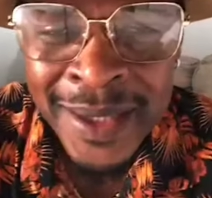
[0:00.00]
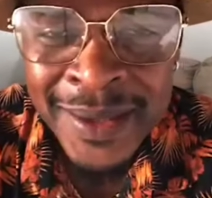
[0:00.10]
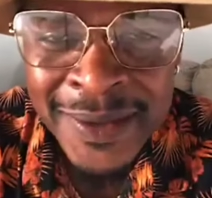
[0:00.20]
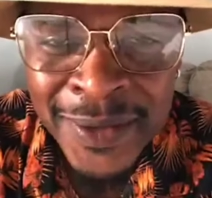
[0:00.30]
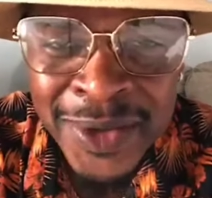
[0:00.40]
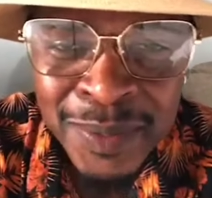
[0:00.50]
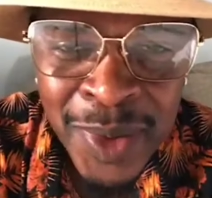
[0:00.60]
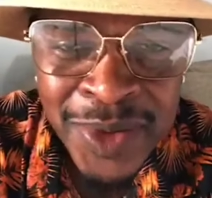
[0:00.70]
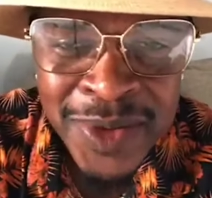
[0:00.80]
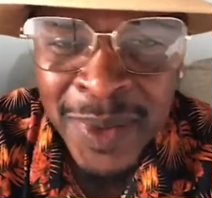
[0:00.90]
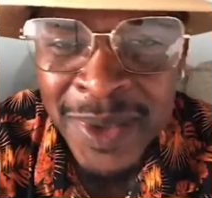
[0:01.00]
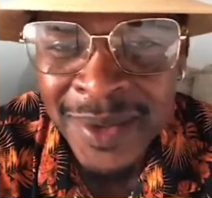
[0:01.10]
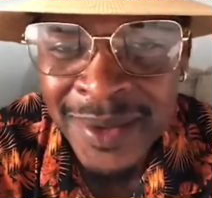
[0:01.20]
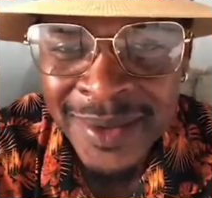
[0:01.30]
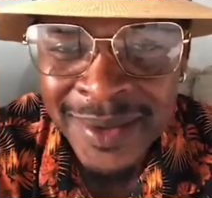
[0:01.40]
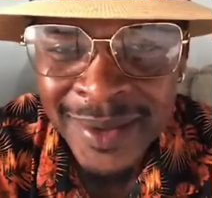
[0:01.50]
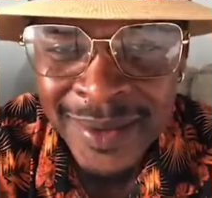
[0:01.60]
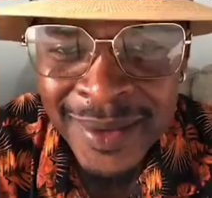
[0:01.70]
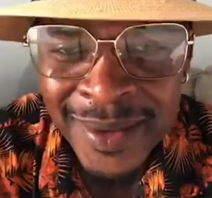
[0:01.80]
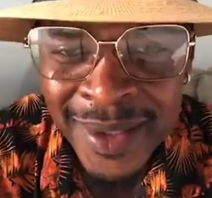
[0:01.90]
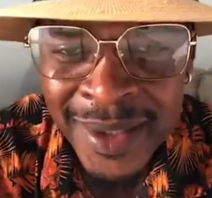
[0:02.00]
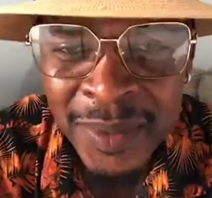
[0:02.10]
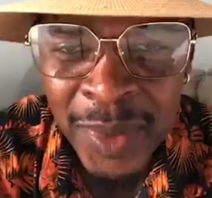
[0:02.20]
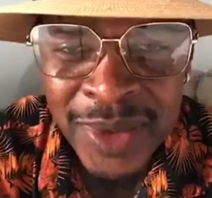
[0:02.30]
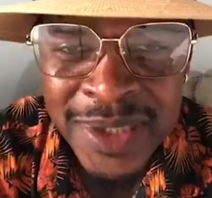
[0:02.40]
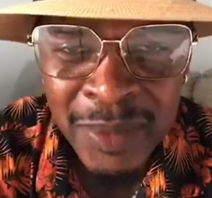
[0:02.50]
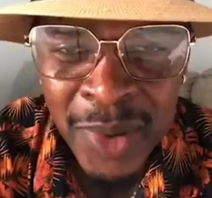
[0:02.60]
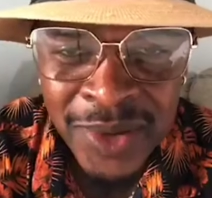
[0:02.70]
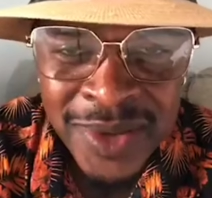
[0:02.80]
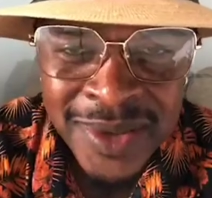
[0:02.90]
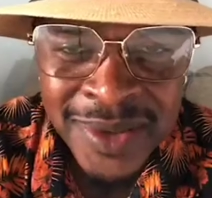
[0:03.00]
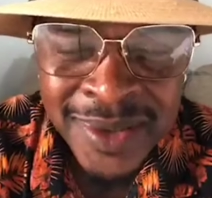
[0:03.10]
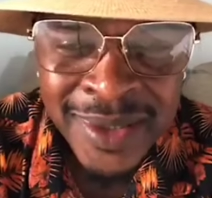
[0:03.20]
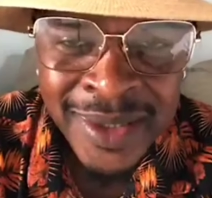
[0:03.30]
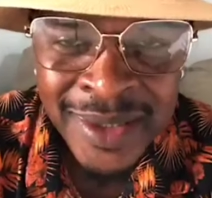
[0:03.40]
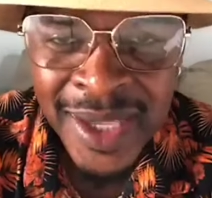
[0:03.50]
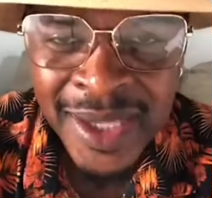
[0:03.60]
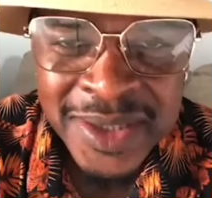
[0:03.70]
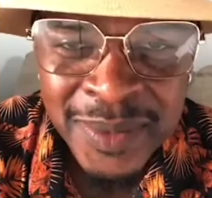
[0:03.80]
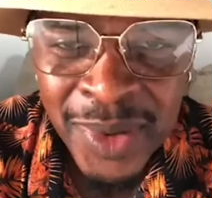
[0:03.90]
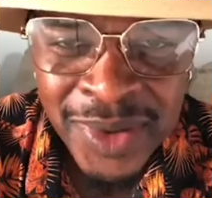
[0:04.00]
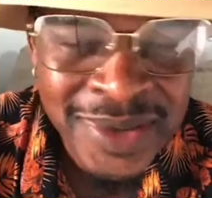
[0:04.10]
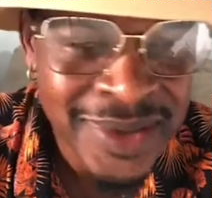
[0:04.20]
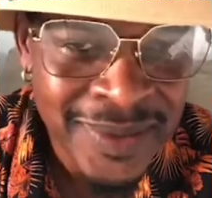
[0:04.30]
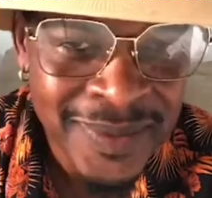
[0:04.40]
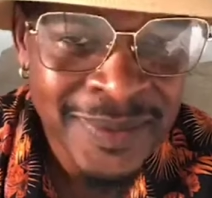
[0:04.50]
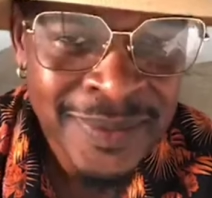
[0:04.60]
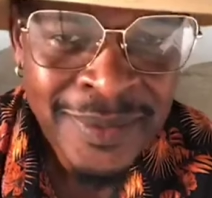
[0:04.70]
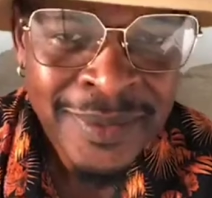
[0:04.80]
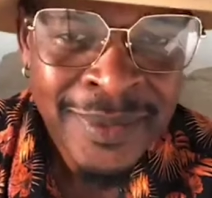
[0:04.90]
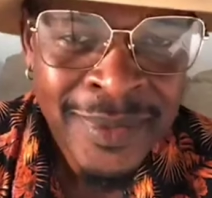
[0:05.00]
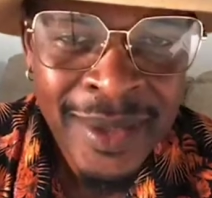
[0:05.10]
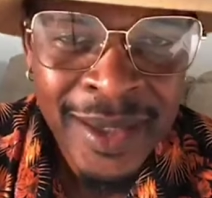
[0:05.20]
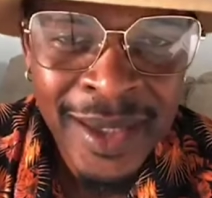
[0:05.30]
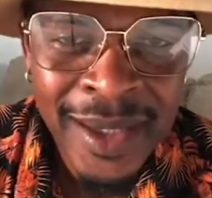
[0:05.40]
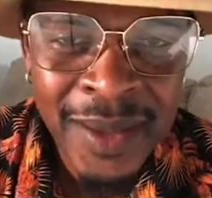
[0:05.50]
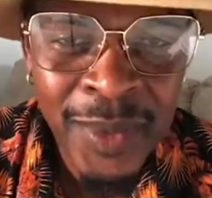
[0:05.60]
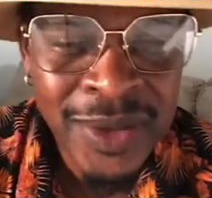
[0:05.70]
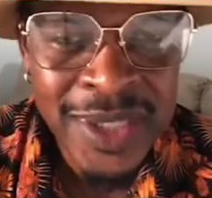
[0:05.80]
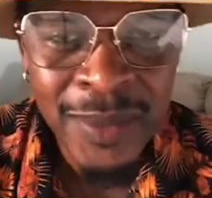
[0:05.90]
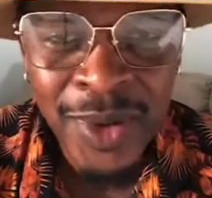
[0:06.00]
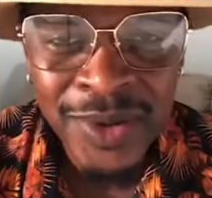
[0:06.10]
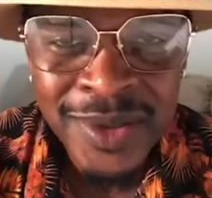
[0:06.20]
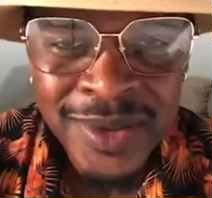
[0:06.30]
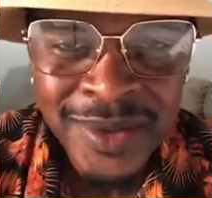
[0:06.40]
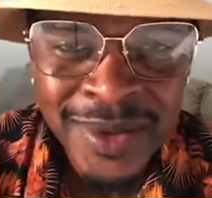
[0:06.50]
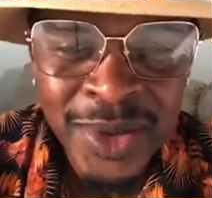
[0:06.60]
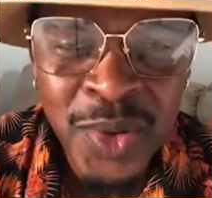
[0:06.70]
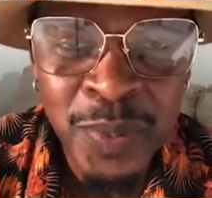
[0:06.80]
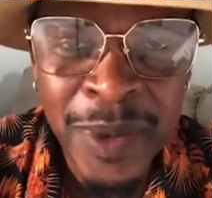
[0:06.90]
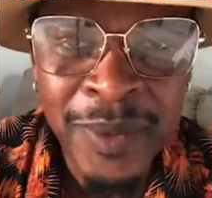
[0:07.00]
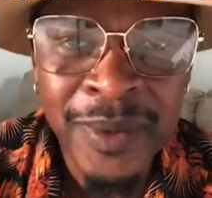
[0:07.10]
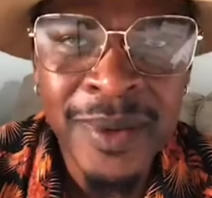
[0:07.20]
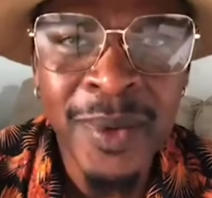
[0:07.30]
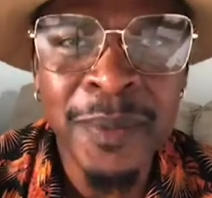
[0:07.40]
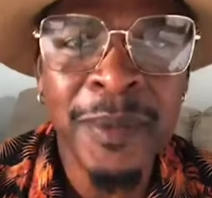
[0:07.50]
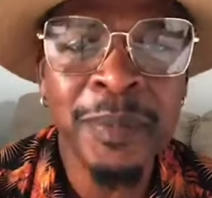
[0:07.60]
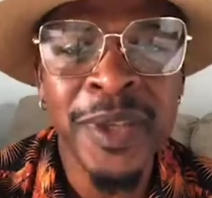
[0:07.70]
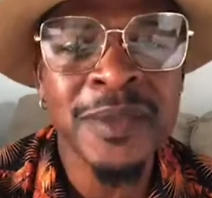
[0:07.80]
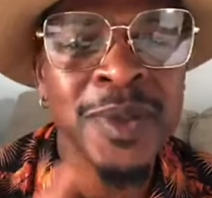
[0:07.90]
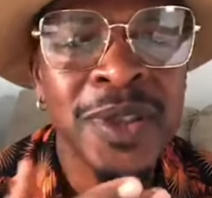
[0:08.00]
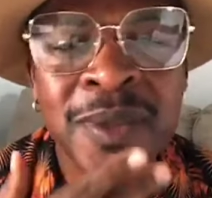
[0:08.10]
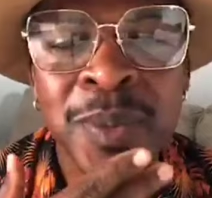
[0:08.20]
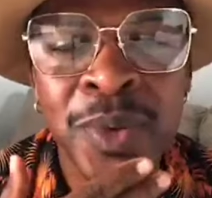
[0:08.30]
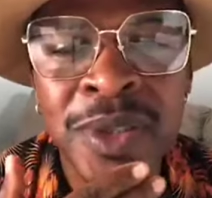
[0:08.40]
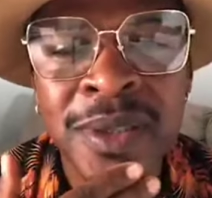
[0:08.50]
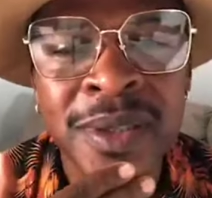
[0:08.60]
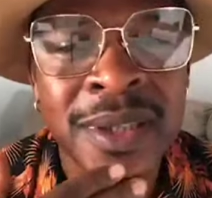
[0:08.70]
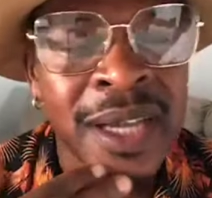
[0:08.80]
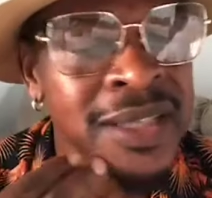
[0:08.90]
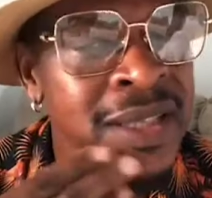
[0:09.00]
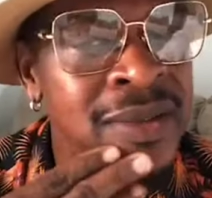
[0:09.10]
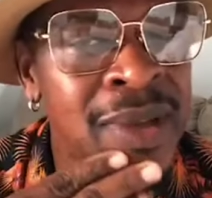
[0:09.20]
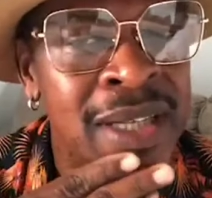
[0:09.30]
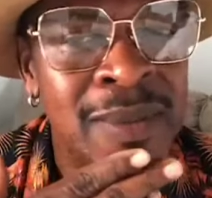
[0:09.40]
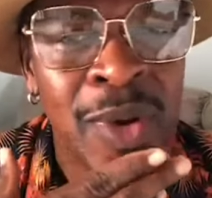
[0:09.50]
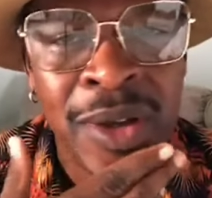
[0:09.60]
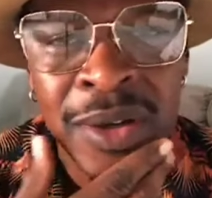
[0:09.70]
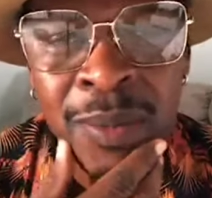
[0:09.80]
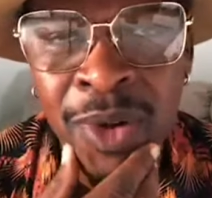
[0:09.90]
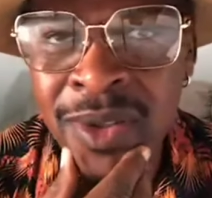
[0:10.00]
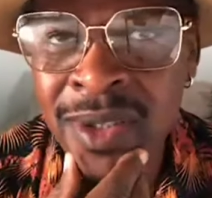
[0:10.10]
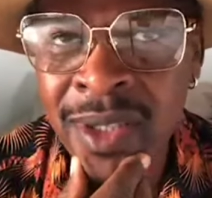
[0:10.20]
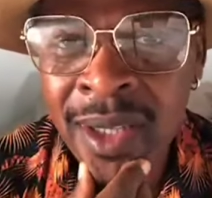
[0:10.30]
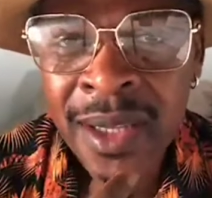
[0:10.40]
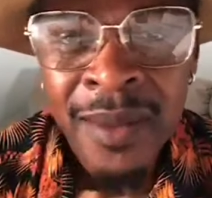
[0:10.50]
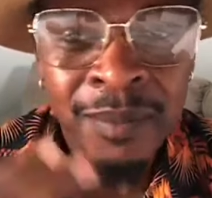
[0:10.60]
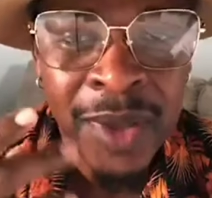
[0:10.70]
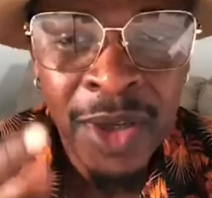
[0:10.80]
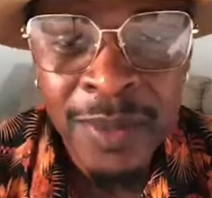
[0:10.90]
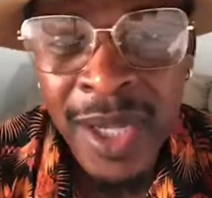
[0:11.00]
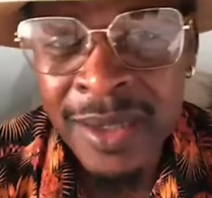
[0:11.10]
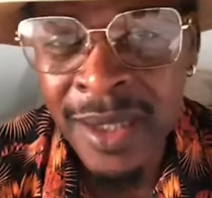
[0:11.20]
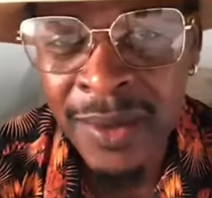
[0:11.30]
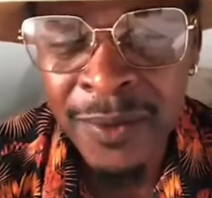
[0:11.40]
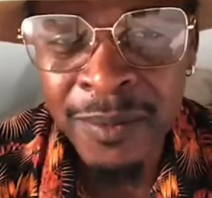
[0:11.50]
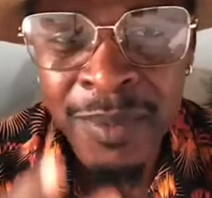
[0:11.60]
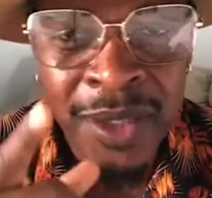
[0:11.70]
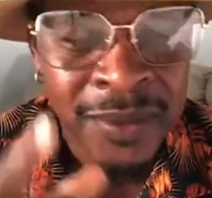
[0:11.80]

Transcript: He just have just bunks, man. Any bunks are bunks. Nigy bunks. Any bunks are bunks. Just look for my page. Me just post Nigy boy do the bunks. Big up Dr. Love.